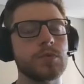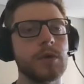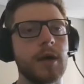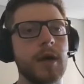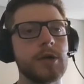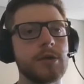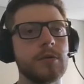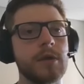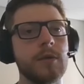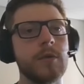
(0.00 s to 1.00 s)

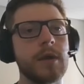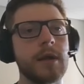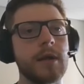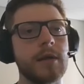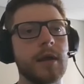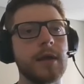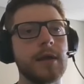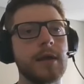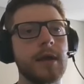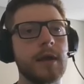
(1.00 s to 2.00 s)
Actually, we can like
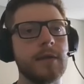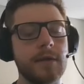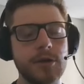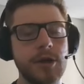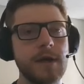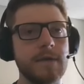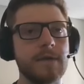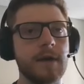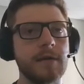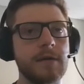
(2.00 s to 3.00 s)
get the change
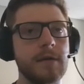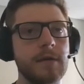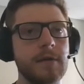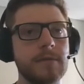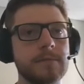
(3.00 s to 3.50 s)
set here.